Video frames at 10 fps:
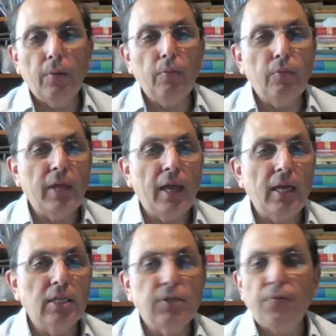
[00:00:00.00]

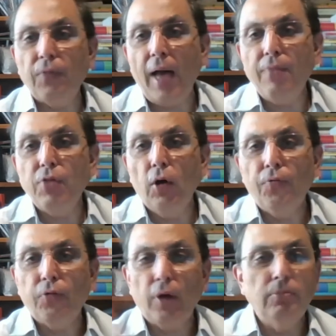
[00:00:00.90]
there's Flavio
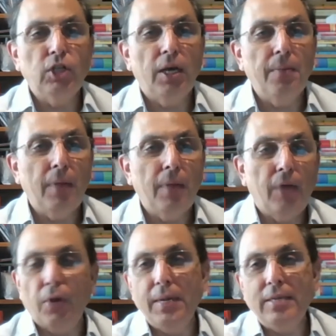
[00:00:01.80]
from, Germ uh,
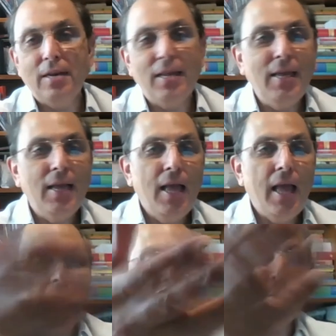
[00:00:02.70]
from Italy
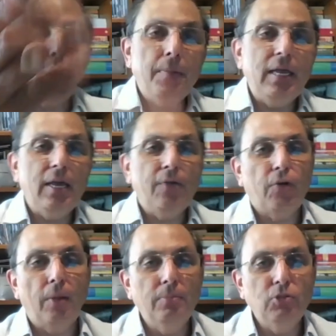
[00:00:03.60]
and yes. Dominique
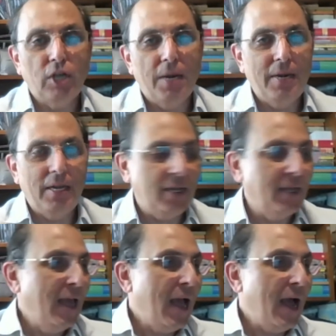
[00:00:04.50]
from Germany.
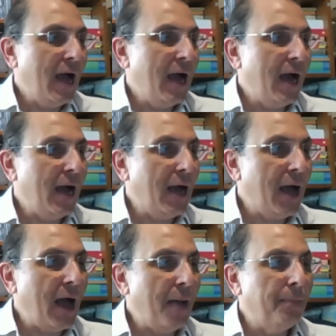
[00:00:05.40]
Uh,
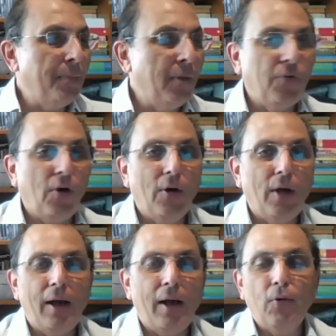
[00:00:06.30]
before,
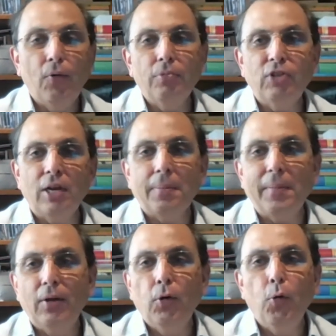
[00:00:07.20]
uh,
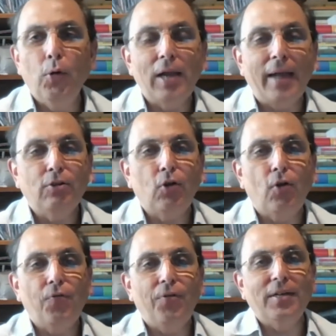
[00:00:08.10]
gentlemen, who would like to go
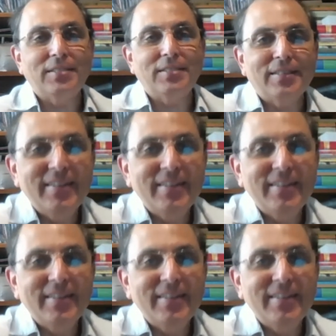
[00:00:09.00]
first?